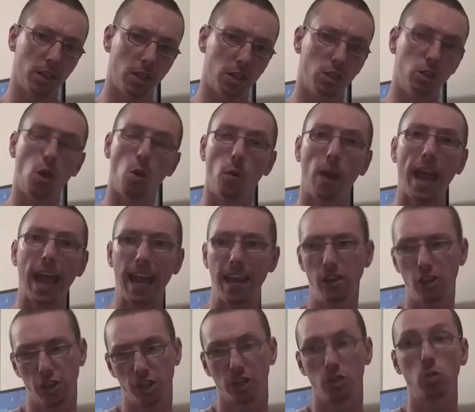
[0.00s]

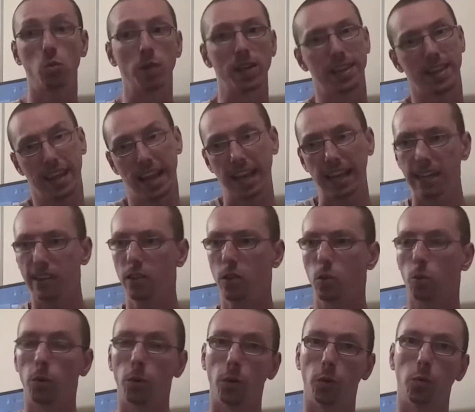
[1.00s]
locations within the
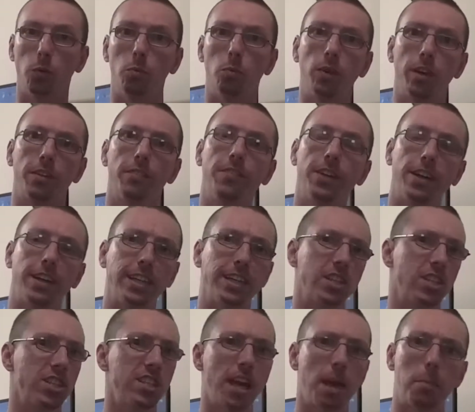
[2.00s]
room where various
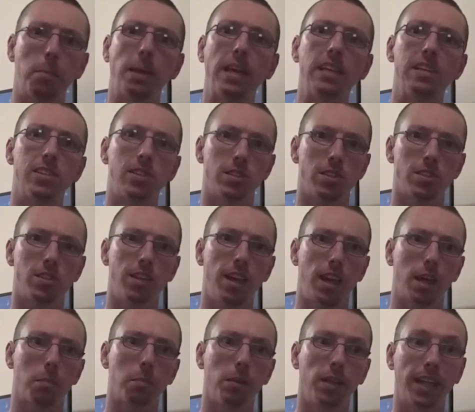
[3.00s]
set pieces
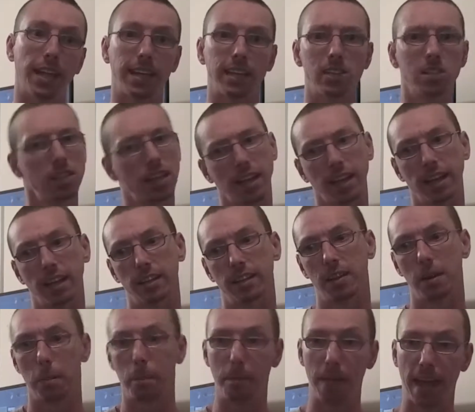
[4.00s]
take place, like on
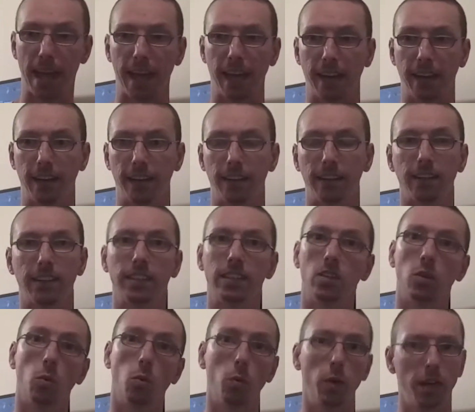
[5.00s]
the bed and in
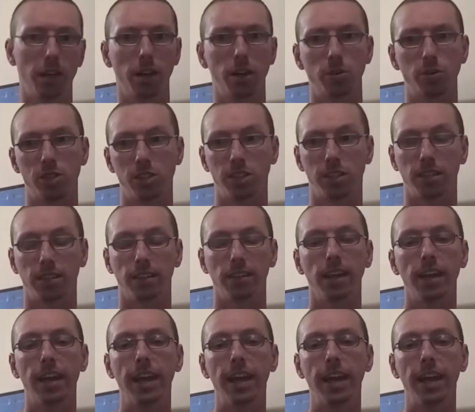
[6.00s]
the windowsill.